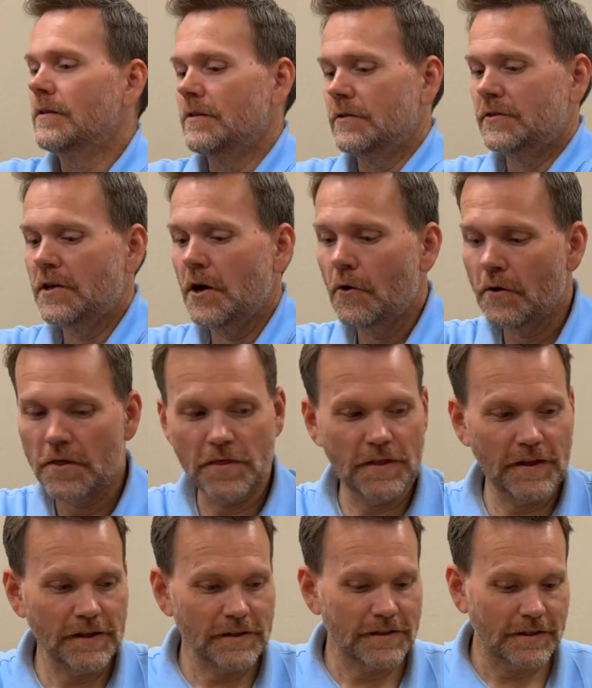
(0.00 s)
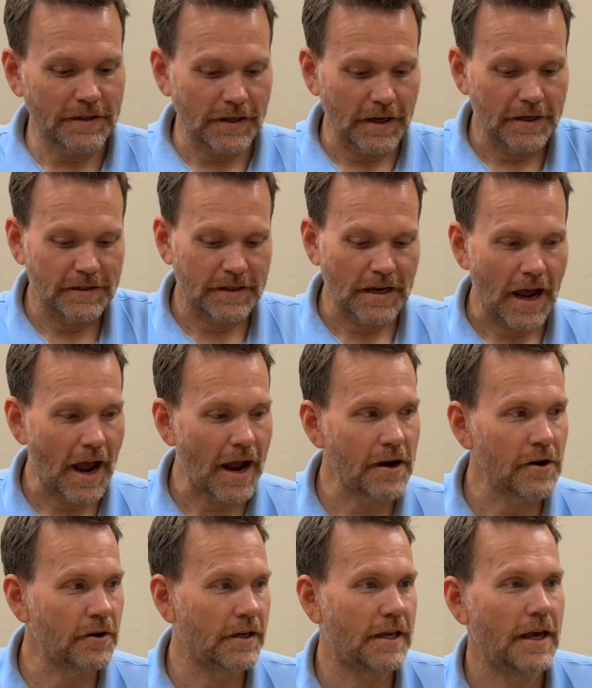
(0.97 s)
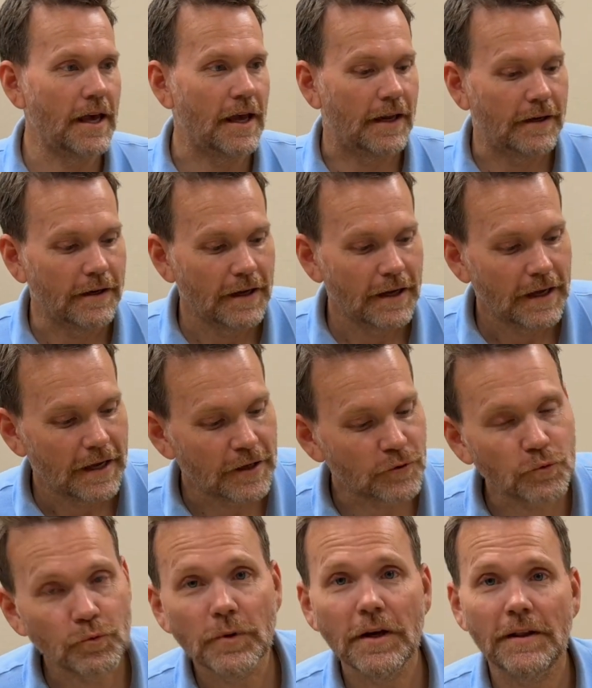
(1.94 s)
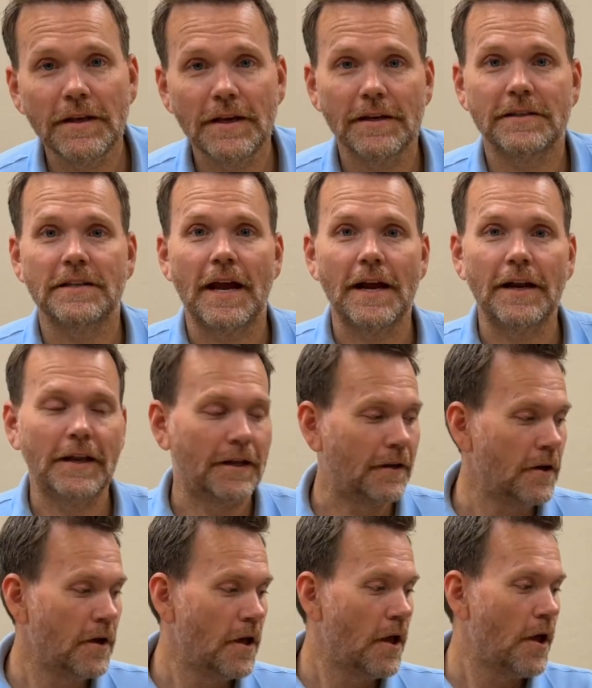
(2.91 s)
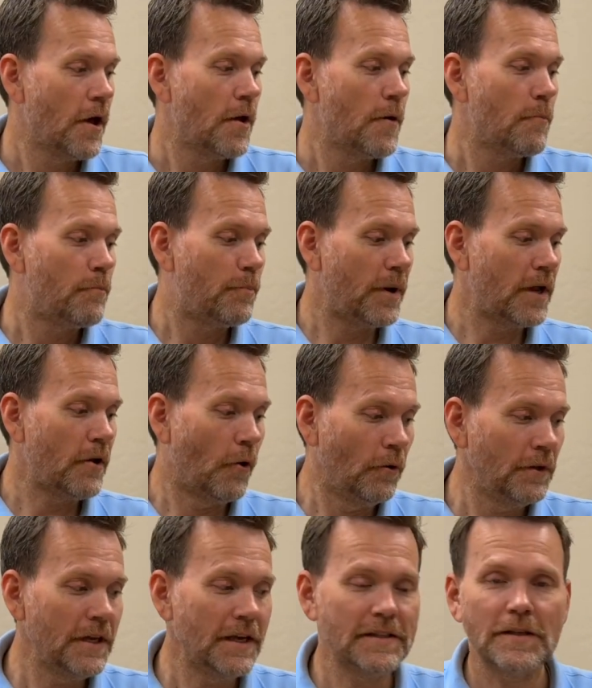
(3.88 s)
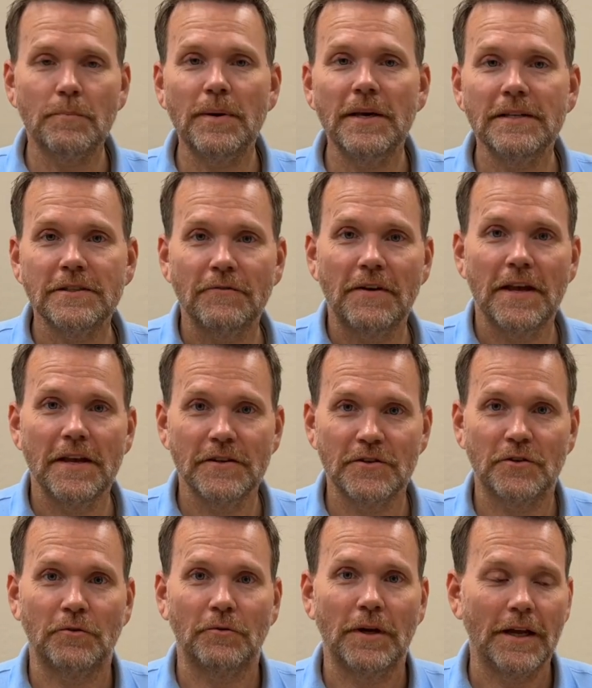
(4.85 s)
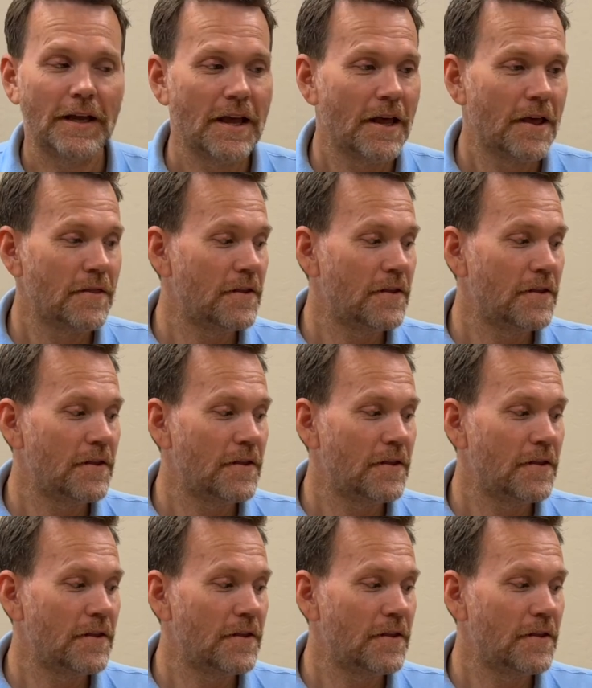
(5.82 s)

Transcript: So this entire kit is really exciting, but only as a piece of history.